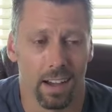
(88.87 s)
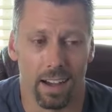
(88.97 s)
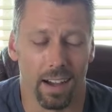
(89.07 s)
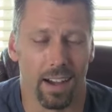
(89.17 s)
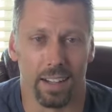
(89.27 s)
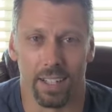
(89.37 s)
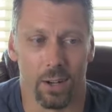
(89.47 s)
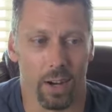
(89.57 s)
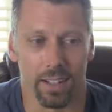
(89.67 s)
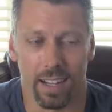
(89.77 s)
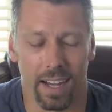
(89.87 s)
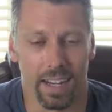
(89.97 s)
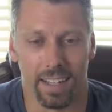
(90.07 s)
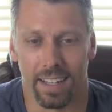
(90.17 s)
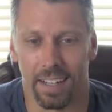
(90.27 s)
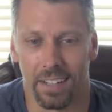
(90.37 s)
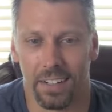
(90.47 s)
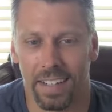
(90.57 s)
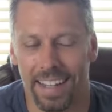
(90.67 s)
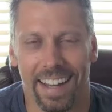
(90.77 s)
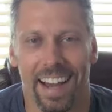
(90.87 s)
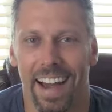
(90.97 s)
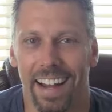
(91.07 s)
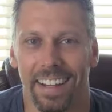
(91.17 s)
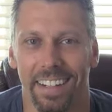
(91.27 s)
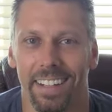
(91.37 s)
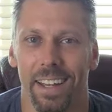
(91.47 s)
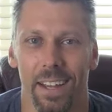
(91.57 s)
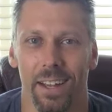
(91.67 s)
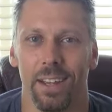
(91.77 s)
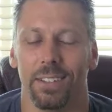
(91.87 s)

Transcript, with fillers: Uh, you know, I, I, uh, I,